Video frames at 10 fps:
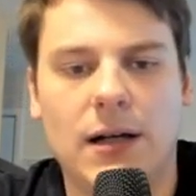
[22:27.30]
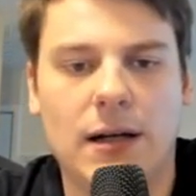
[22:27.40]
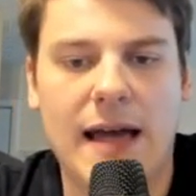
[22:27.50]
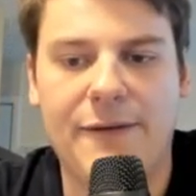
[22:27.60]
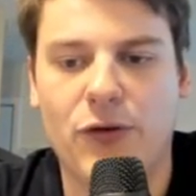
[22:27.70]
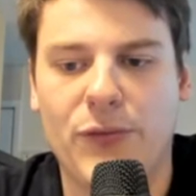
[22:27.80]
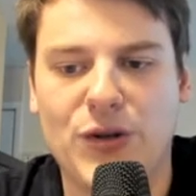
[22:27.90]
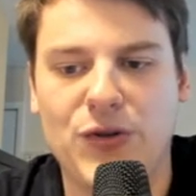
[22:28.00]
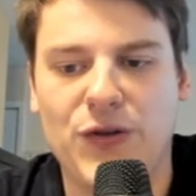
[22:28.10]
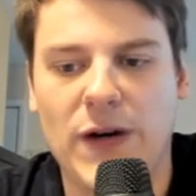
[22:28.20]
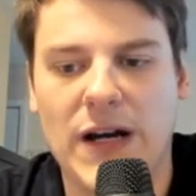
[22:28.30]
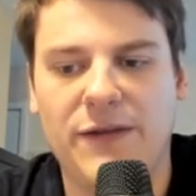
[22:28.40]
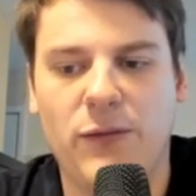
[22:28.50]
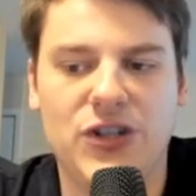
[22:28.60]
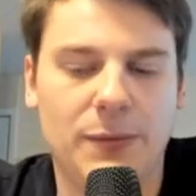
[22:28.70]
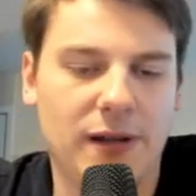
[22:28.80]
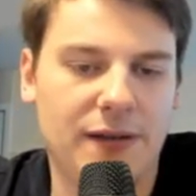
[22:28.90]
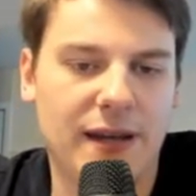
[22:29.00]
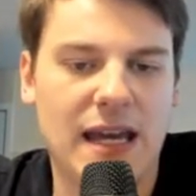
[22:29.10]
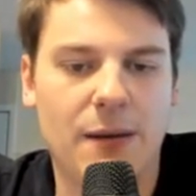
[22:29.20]
after bishop g5 which he played in
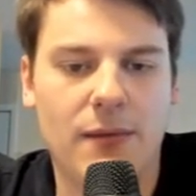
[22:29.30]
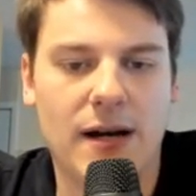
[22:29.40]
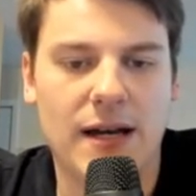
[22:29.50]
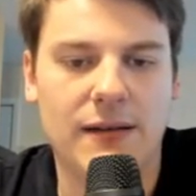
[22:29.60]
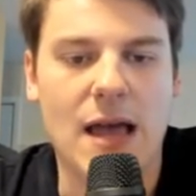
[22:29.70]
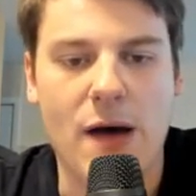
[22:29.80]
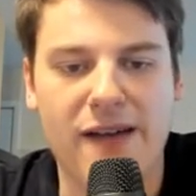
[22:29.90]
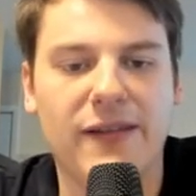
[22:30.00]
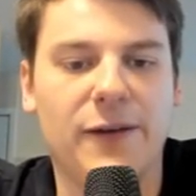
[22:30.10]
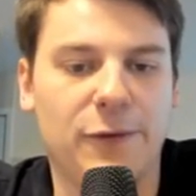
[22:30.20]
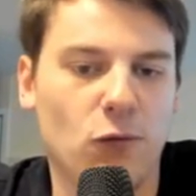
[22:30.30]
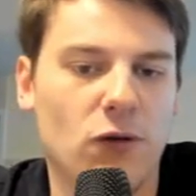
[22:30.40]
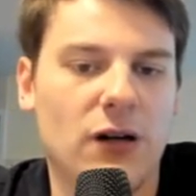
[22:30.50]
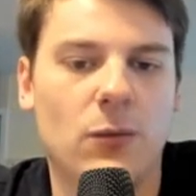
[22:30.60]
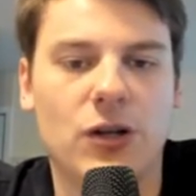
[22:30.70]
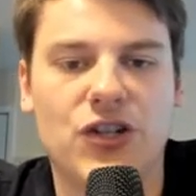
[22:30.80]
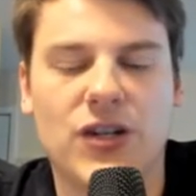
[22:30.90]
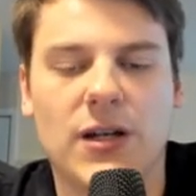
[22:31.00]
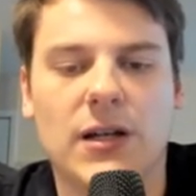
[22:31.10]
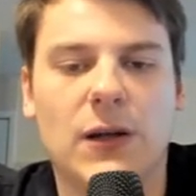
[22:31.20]
the game i now have f4 which
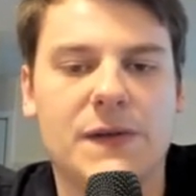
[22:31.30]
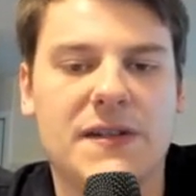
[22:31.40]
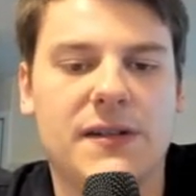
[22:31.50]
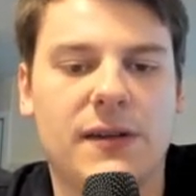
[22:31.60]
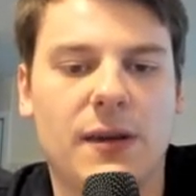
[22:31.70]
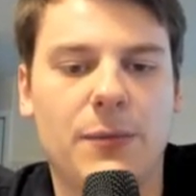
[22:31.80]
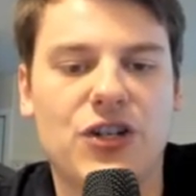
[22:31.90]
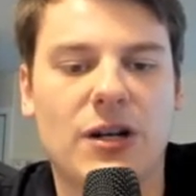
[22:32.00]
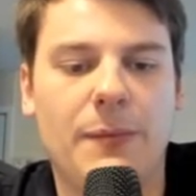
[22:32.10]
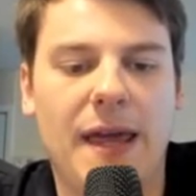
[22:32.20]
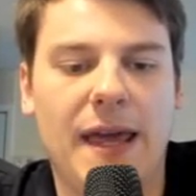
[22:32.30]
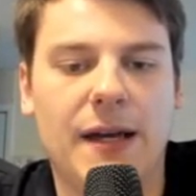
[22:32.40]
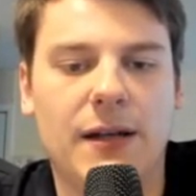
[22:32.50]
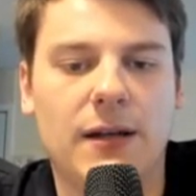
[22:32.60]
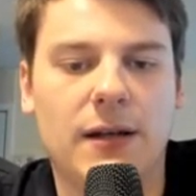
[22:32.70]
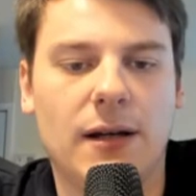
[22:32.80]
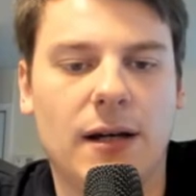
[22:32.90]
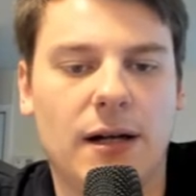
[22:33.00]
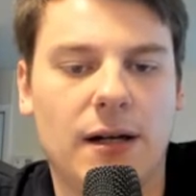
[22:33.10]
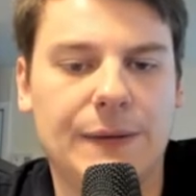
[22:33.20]
uh, closes the bishop and
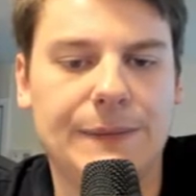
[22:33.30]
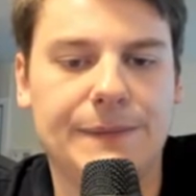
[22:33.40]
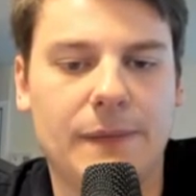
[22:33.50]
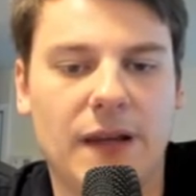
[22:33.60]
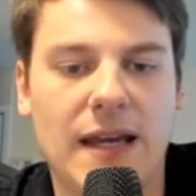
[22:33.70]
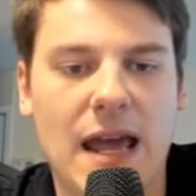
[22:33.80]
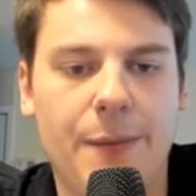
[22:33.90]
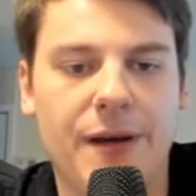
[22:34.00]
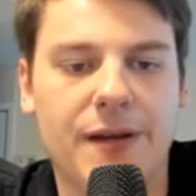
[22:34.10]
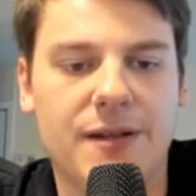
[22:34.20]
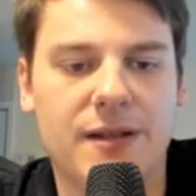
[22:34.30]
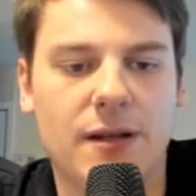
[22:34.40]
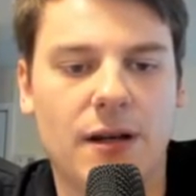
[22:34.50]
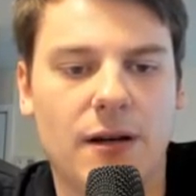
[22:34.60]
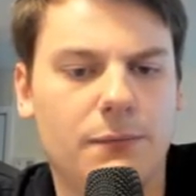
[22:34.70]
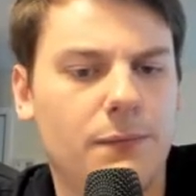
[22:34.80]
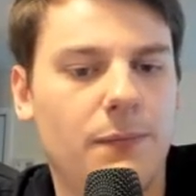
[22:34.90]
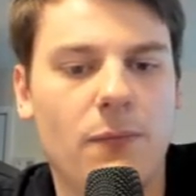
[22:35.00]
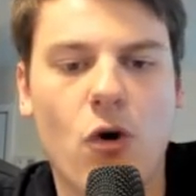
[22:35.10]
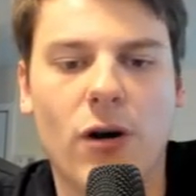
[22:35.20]
um, the game is
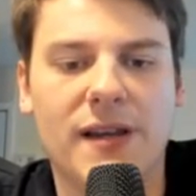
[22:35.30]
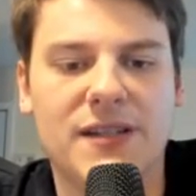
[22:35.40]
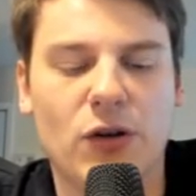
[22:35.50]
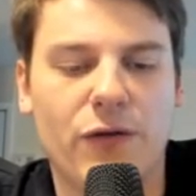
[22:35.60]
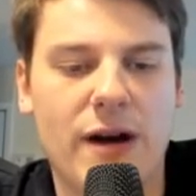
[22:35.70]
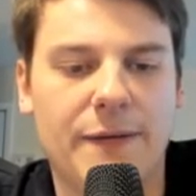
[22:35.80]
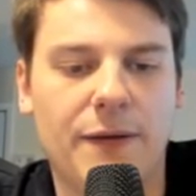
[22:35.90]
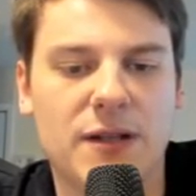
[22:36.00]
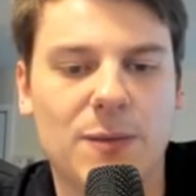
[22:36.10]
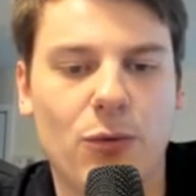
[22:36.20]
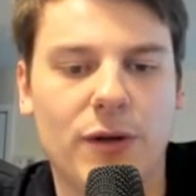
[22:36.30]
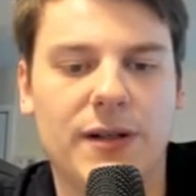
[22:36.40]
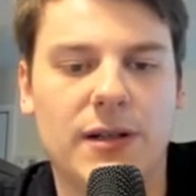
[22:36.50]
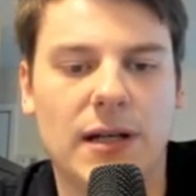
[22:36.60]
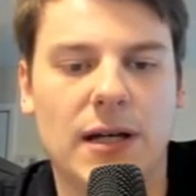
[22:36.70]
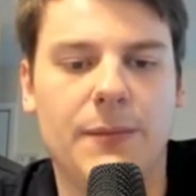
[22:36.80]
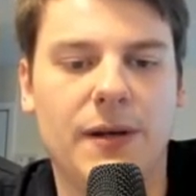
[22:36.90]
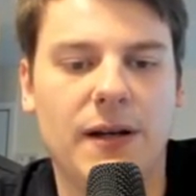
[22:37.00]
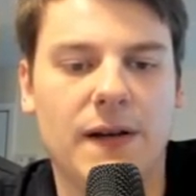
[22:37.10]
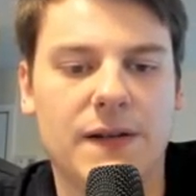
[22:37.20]
more or less over after this point uh,
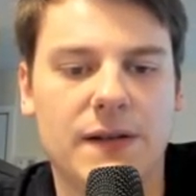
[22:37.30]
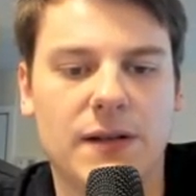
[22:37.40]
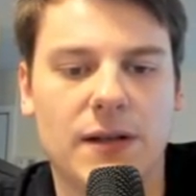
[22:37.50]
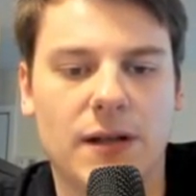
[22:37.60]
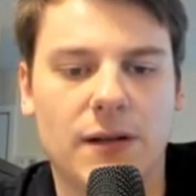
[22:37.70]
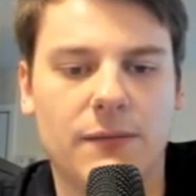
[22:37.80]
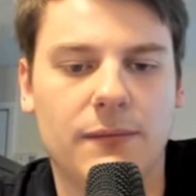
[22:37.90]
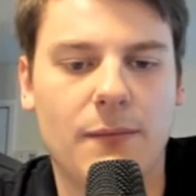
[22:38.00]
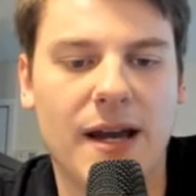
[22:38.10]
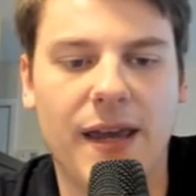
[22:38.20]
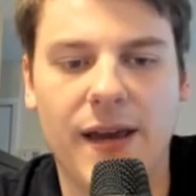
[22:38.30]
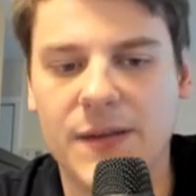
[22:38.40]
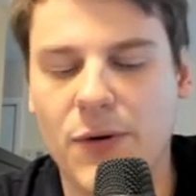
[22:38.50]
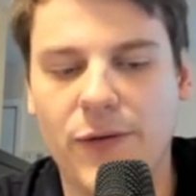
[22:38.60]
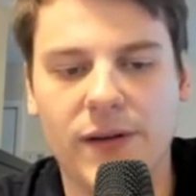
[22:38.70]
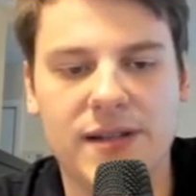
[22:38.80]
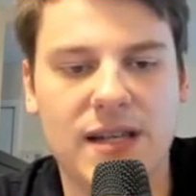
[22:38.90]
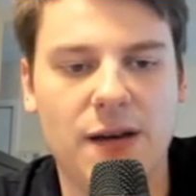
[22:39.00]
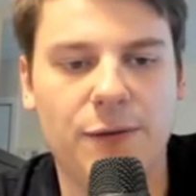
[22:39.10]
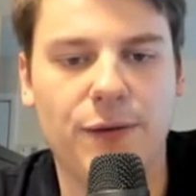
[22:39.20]
because uh, my king is perfectly
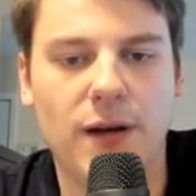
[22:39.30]
safe